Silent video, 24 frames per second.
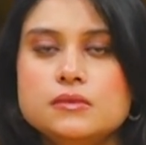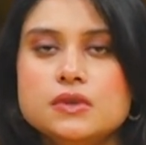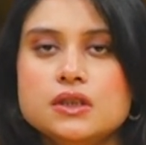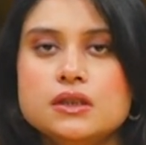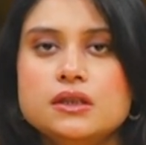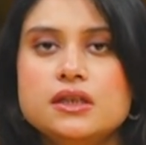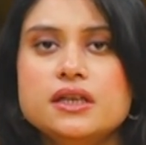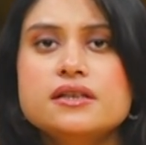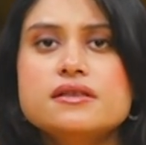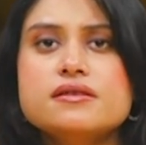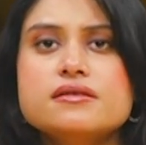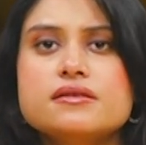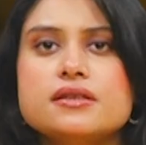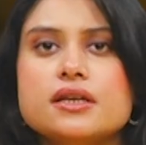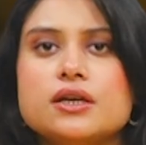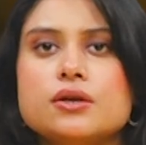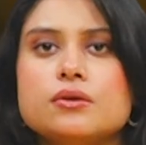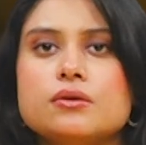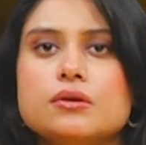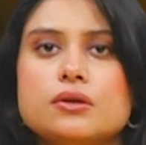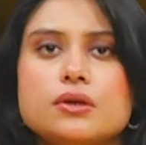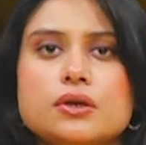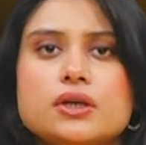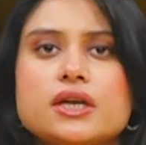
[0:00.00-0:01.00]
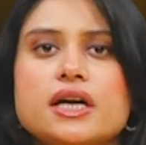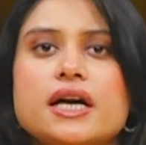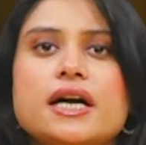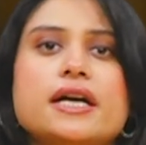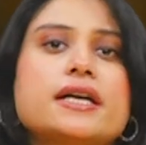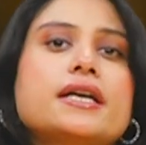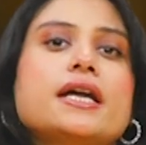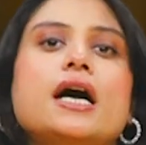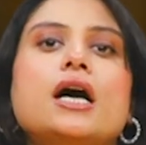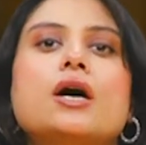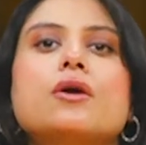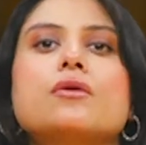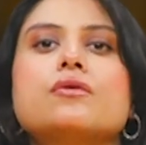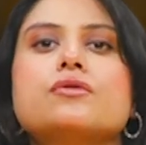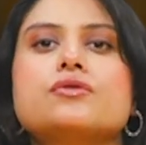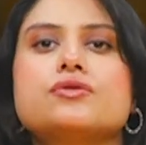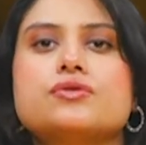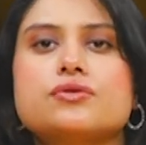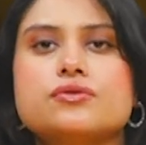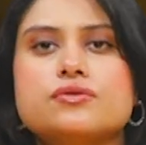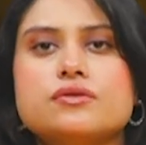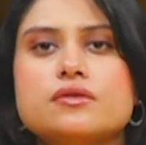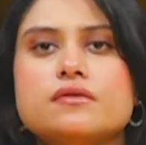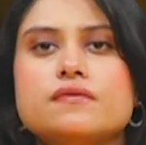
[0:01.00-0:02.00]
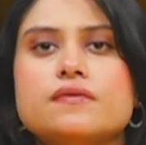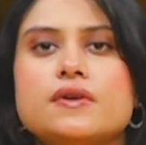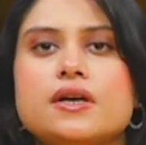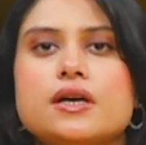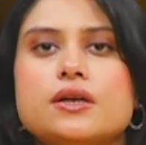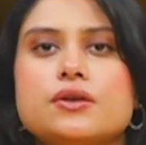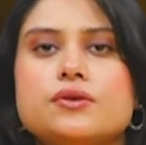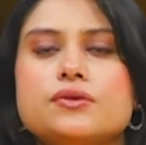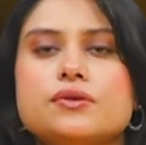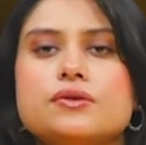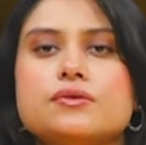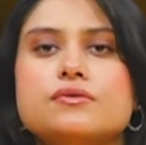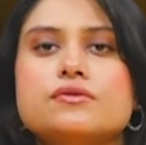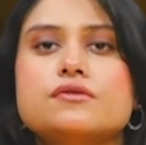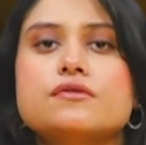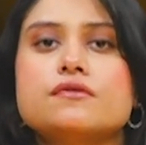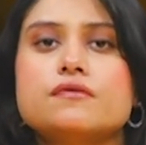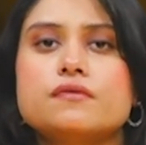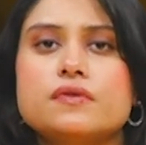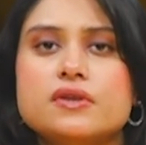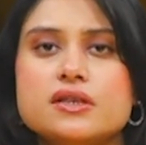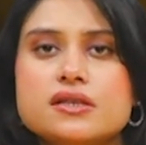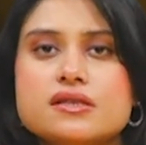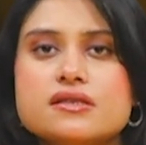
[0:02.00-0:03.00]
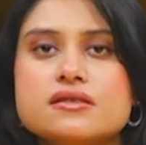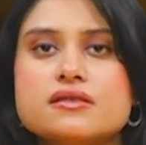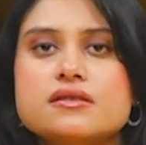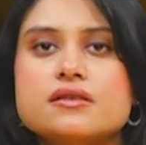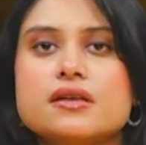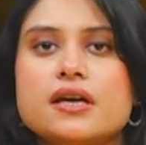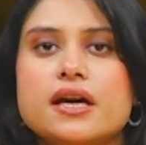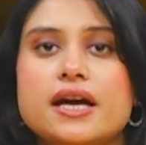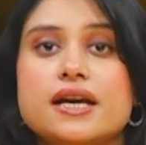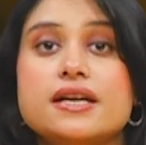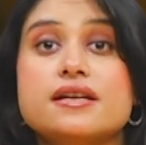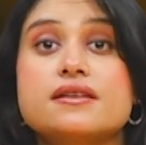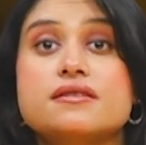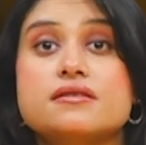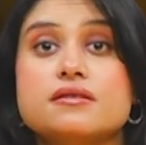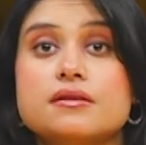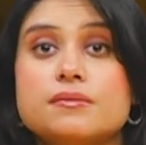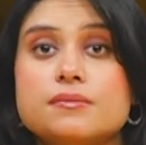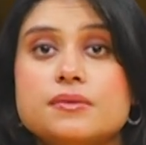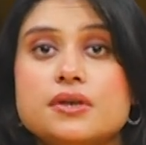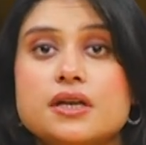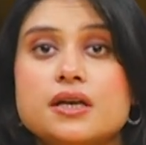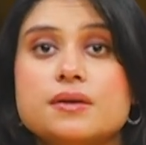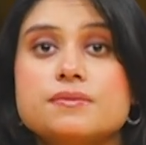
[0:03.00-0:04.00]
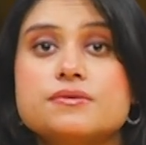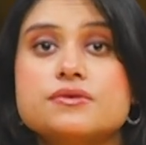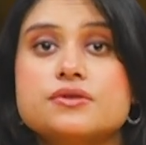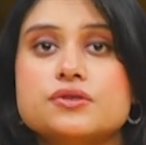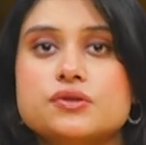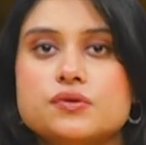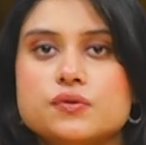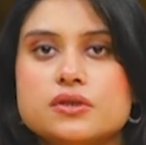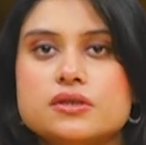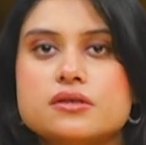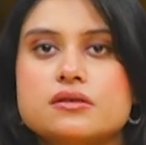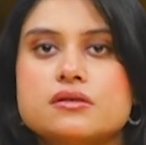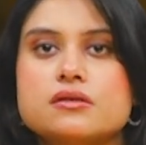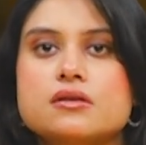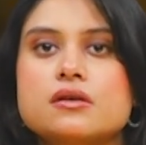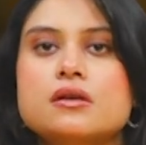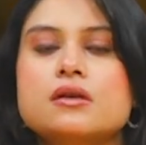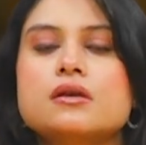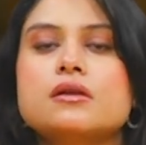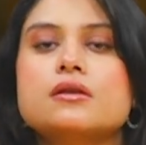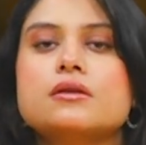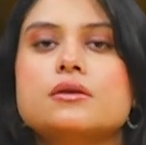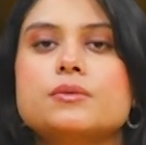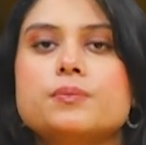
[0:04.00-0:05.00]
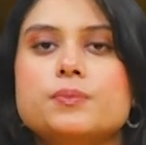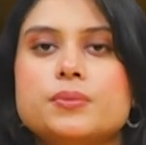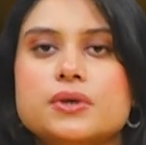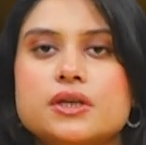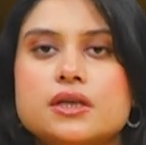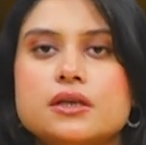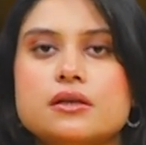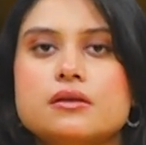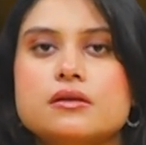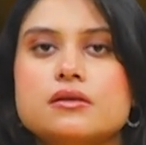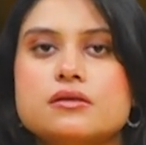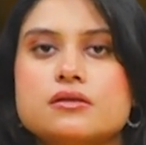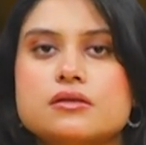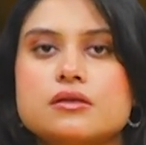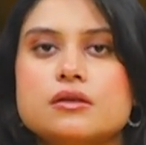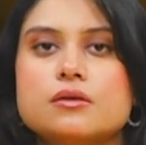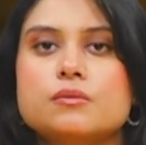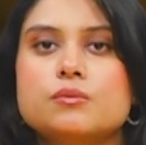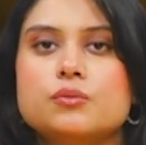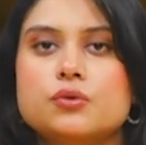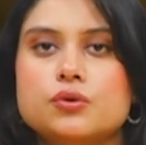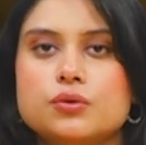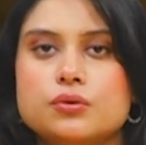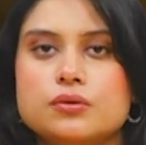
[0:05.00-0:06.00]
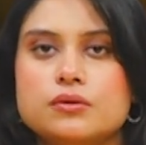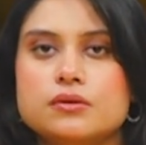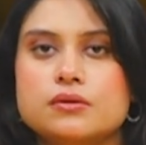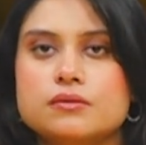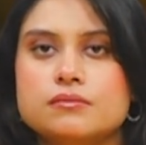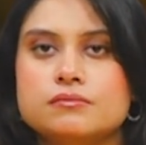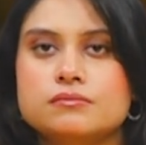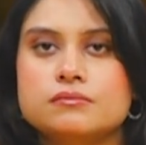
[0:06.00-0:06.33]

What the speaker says: Let's now look at how Joseph Andrews fits and sometimes twists the picaresque mold.